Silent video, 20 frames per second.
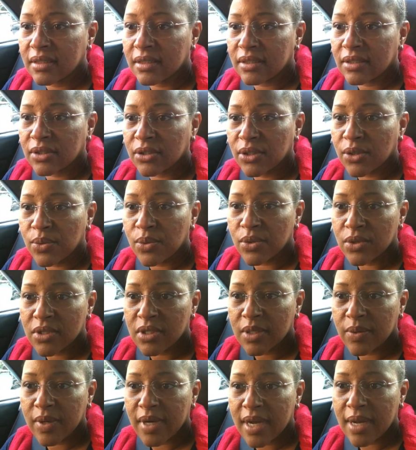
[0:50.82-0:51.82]
So we'll
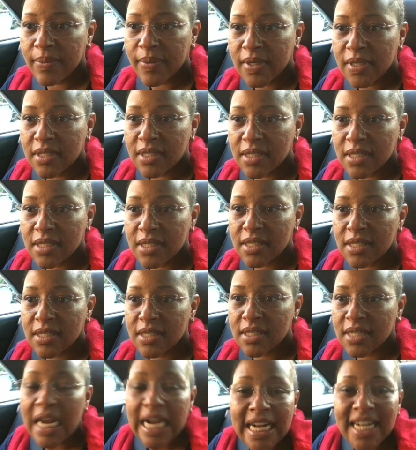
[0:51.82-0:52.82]
see what happens.
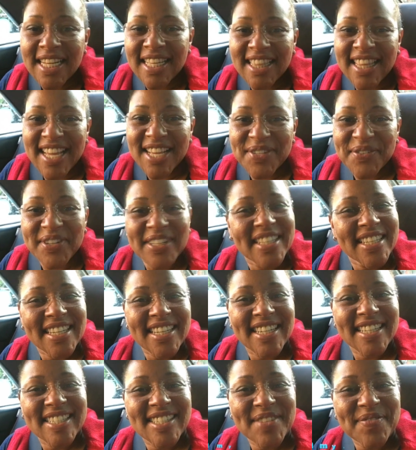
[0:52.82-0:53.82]
Thanks for
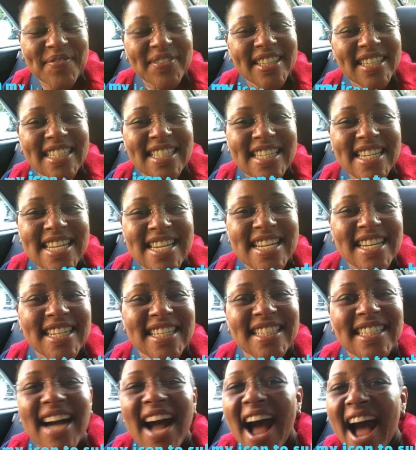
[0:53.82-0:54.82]
clicking on Simply Tanika.